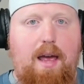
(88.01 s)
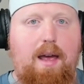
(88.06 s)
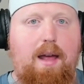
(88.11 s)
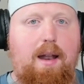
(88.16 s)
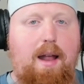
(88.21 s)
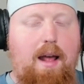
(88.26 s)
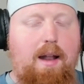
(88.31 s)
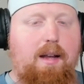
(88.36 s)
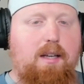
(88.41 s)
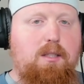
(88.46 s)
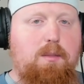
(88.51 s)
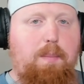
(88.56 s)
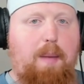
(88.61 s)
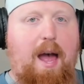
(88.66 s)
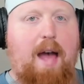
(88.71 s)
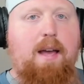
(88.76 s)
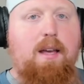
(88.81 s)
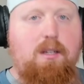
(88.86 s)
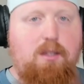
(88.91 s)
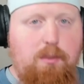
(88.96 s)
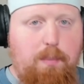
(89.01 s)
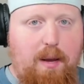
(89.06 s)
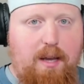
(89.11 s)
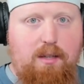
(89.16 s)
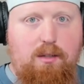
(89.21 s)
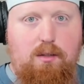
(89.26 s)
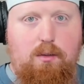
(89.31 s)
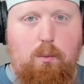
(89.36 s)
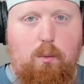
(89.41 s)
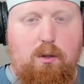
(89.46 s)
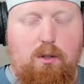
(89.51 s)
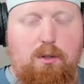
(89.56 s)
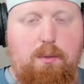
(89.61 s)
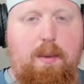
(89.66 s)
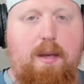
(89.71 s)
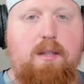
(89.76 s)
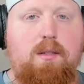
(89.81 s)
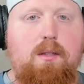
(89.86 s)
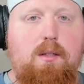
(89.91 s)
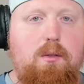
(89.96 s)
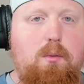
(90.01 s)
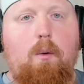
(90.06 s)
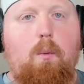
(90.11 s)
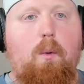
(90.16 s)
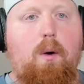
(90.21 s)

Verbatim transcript: and NX package-based workspaces,